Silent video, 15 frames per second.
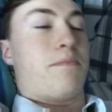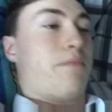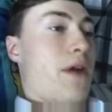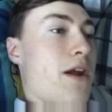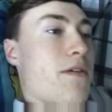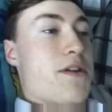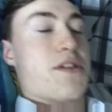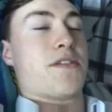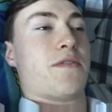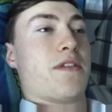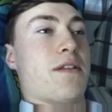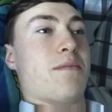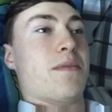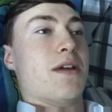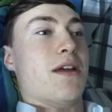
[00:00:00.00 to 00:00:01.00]
Power Rangers
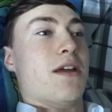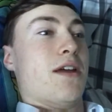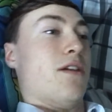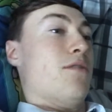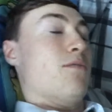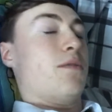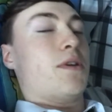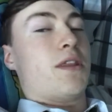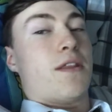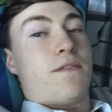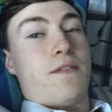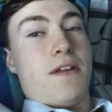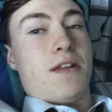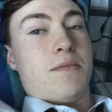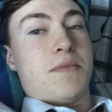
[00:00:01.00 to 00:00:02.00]
film. One of the
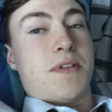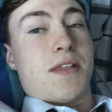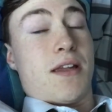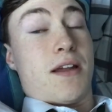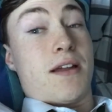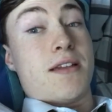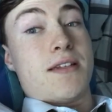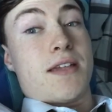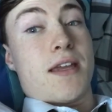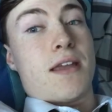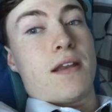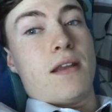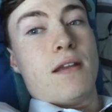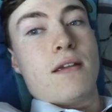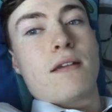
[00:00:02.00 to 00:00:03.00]
films that I
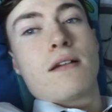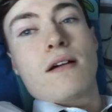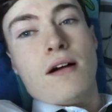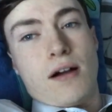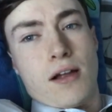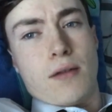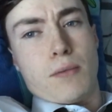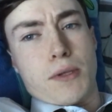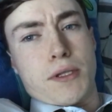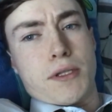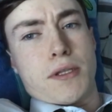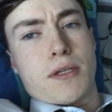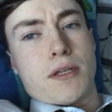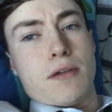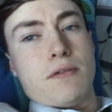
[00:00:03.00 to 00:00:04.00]
said I
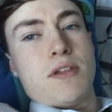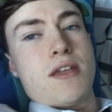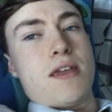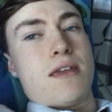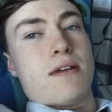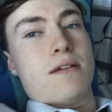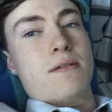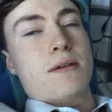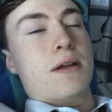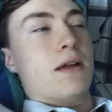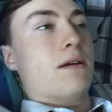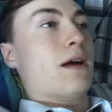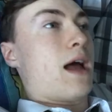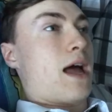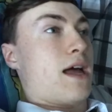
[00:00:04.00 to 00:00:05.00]
wanted to go see.
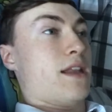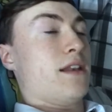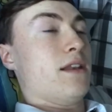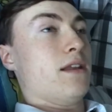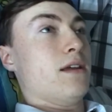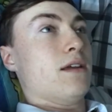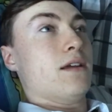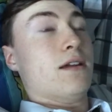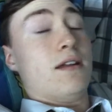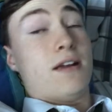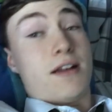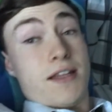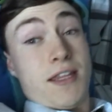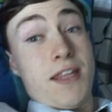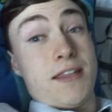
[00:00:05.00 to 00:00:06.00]
And
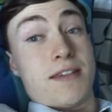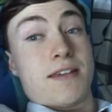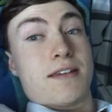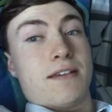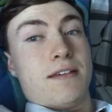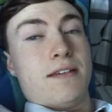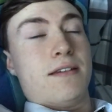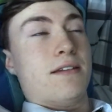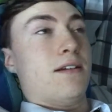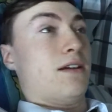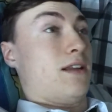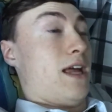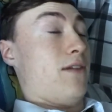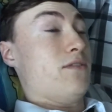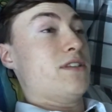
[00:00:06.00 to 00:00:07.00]
I did see it. I
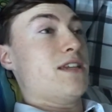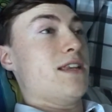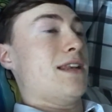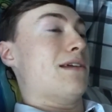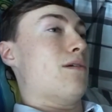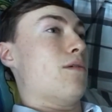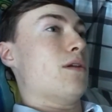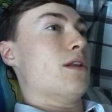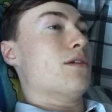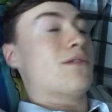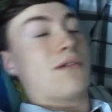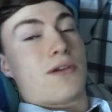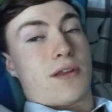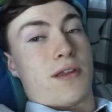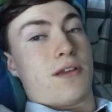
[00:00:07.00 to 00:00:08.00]
haven't seen Logan
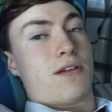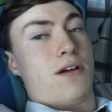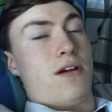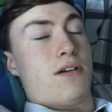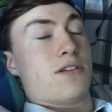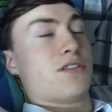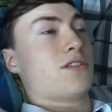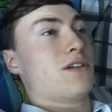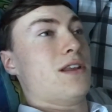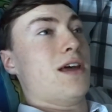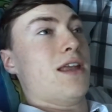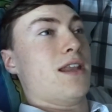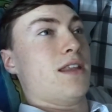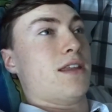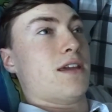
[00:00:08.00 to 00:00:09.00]
or Kong Skull
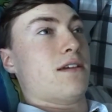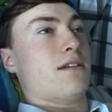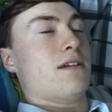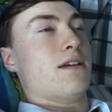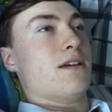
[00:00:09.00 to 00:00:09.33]
Island yet.